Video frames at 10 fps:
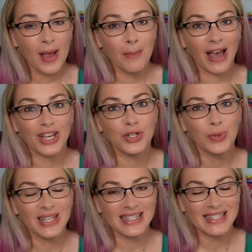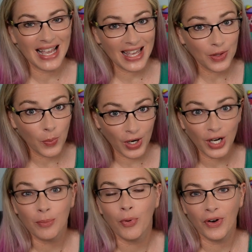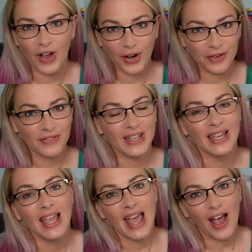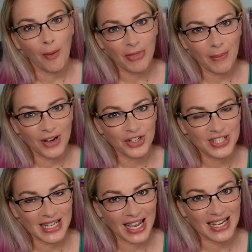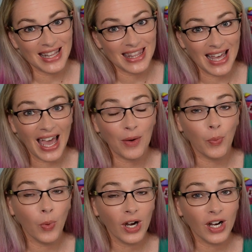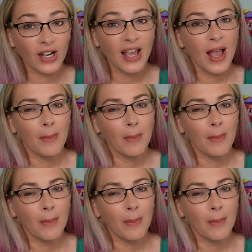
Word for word: but you can say the word pornography, help them understand that word,